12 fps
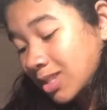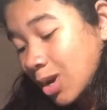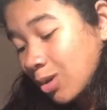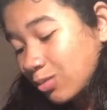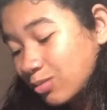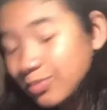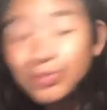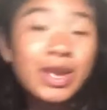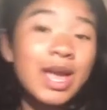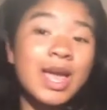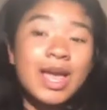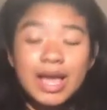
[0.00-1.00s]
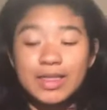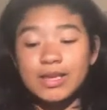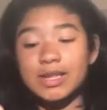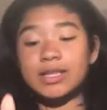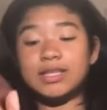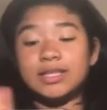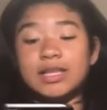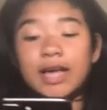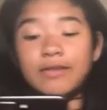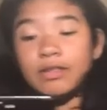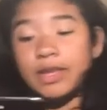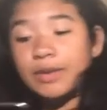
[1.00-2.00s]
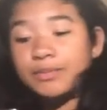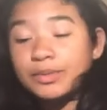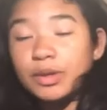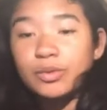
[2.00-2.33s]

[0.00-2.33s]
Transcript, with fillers: oh, and then Lively